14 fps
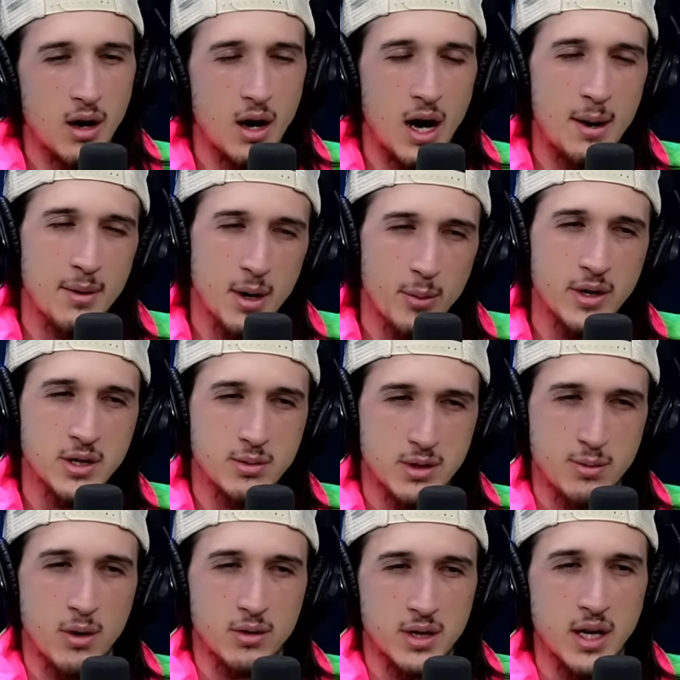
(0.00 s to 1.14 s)
I'm gonna bring some
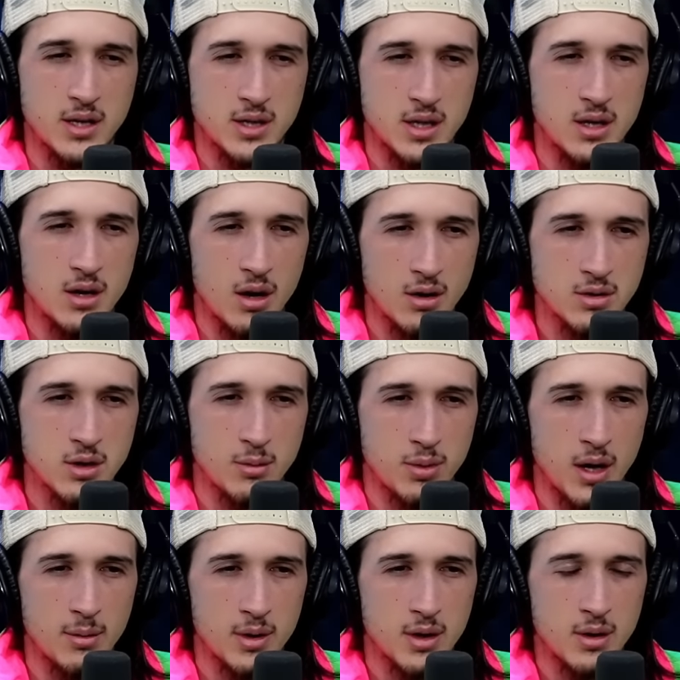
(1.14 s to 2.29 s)
smoke to KC also
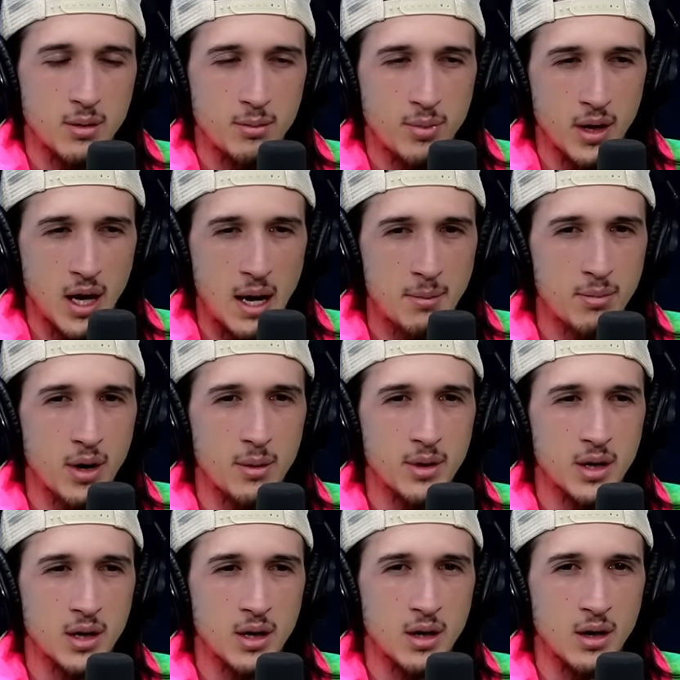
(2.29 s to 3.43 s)
probably, okay. but I'm probably
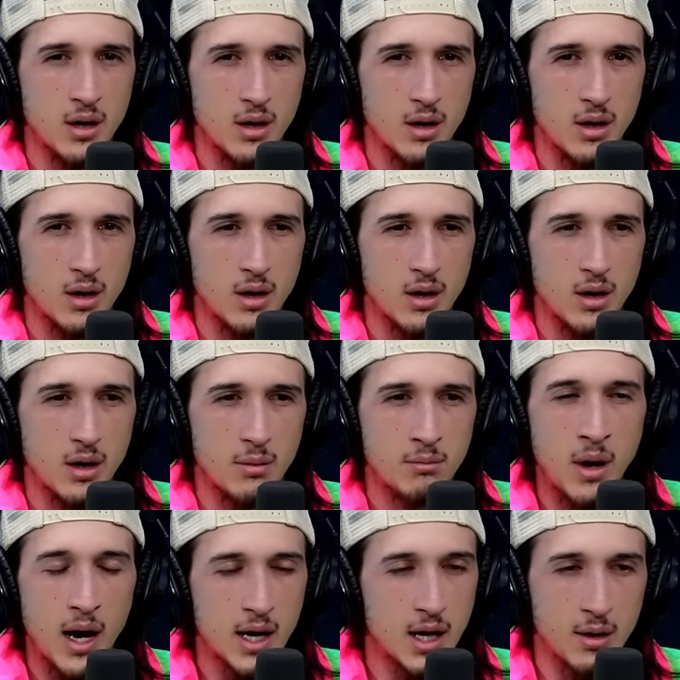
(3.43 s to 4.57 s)
gonna
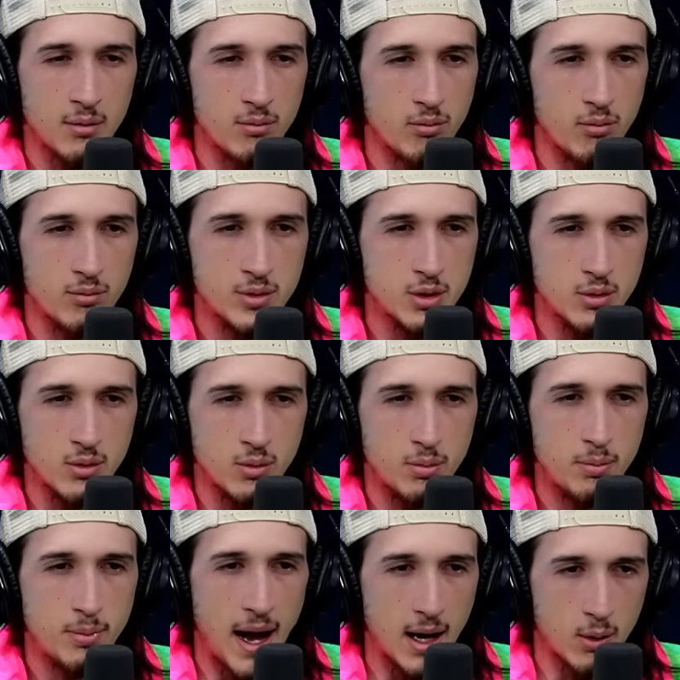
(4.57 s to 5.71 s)
not gonna do
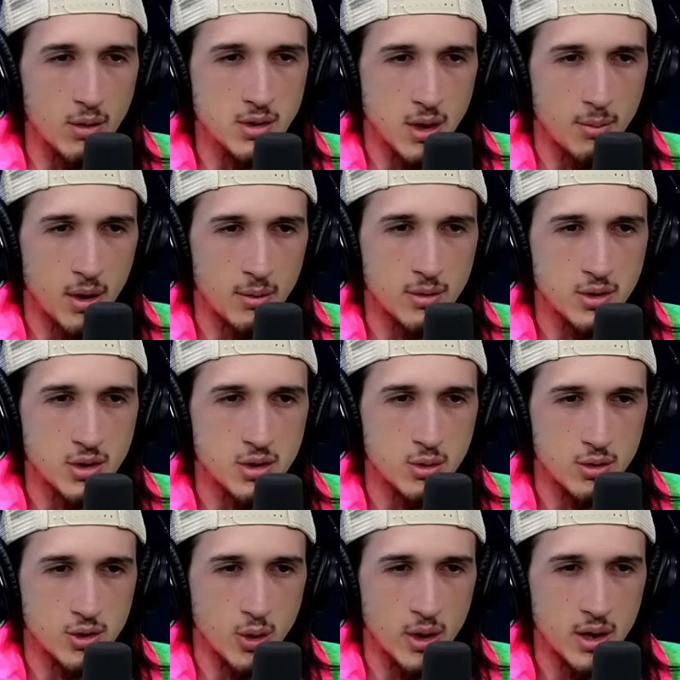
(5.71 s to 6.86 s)
backwards. I'll probably just do a
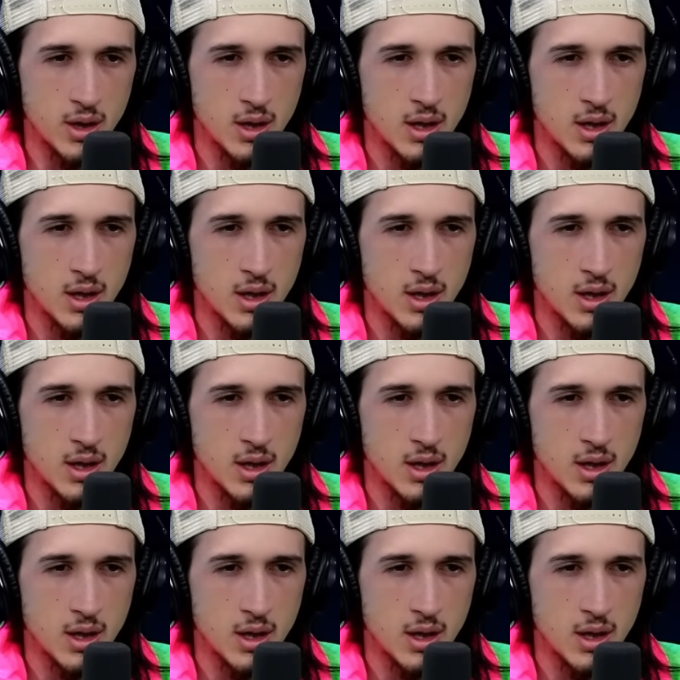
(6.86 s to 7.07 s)
joint.